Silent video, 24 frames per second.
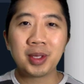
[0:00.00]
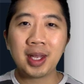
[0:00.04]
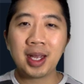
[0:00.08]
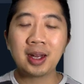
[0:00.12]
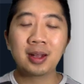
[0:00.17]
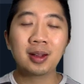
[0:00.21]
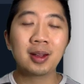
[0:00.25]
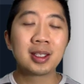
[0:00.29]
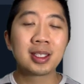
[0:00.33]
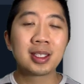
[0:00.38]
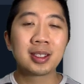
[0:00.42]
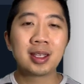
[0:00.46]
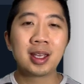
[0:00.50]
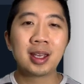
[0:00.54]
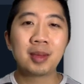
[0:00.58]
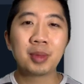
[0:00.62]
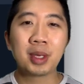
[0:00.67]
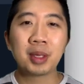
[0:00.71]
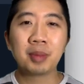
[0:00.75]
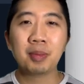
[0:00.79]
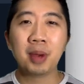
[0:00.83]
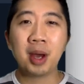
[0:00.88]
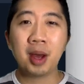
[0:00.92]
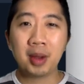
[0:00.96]
the Daedalus team
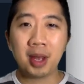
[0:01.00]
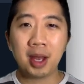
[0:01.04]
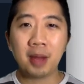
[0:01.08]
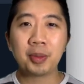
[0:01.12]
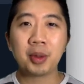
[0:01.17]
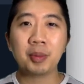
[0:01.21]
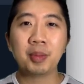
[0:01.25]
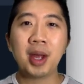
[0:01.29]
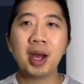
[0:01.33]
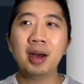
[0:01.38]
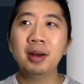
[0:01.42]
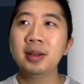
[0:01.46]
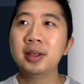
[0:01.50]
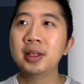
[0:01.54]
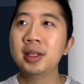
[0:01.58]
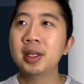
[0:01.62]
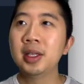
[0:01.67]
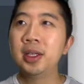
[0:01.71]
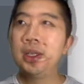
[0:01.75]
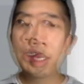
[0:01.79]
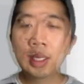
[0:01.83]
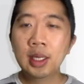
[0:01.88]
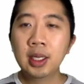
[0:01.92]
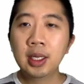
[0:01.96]
can probably help them out.
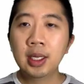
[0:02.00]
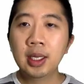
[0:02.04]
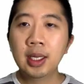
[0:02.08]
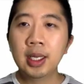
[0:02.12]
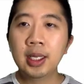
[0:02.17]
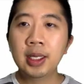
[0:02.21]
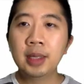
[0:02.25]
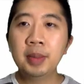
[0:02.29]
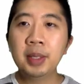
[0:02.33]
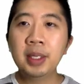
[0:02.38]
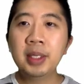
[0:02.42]
In the